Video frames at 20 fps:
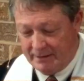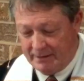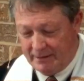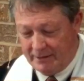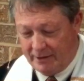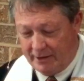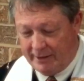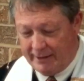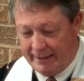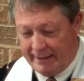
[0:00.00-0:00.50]

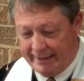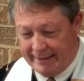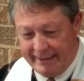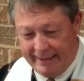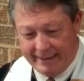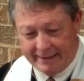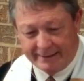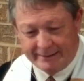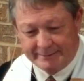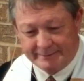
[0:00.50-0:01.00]
Unlike
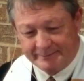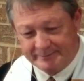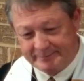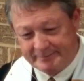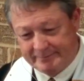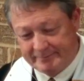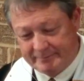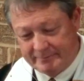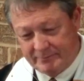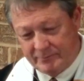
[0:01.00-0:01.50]
Hannah,
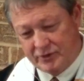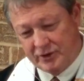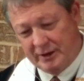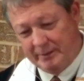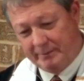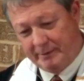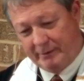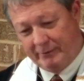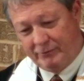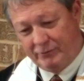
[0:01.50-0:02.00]

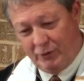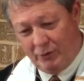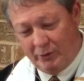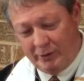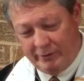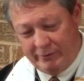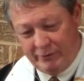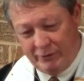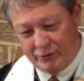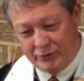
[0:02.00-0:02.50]
skipping forward
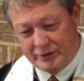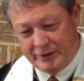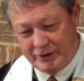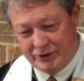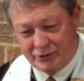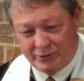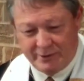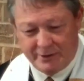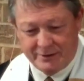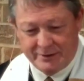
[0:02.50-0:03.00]
a few
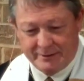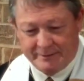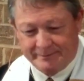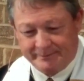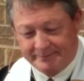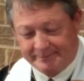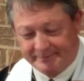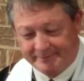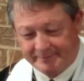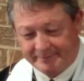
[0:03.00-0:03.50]
centuries,
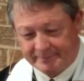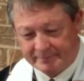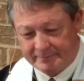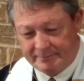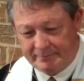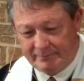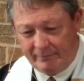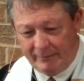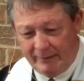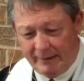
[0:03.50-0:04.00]

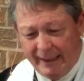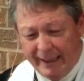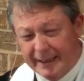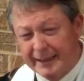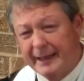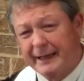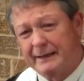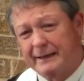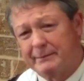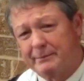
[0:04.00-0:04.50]

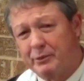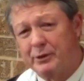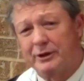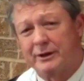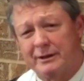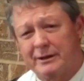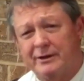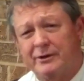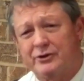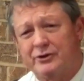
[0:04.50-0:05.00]
Hannah had a pretty
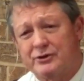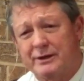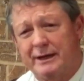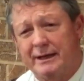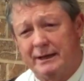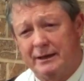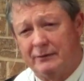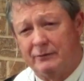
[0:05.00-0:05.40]
good understanding of